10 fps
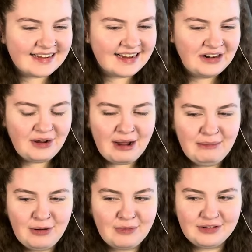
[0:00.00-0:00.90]
I know I'm
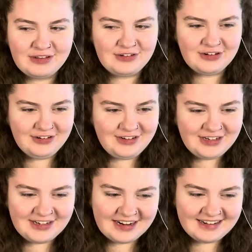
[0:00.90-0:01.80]
not one to
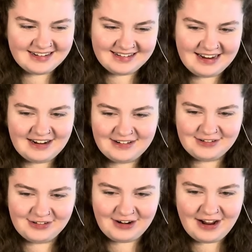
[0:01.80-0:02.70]
judge. As I said, I don't
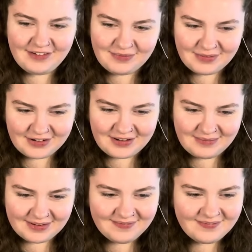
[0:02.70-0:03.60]
drive, but
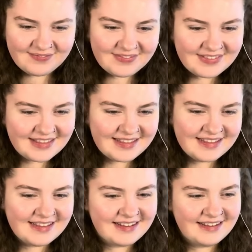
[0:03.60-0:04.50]
come
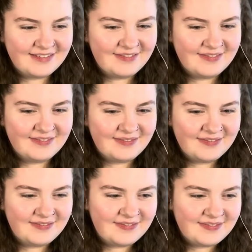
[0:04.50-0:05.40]
on.
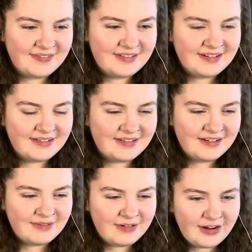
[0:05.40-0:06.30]

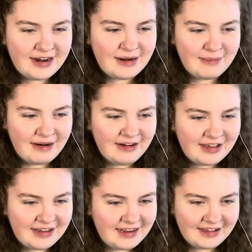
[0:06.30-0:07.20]
We're not in
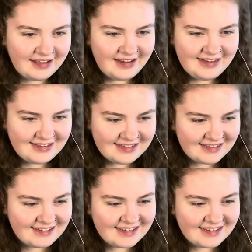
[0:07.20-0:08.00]
America, Nicholas.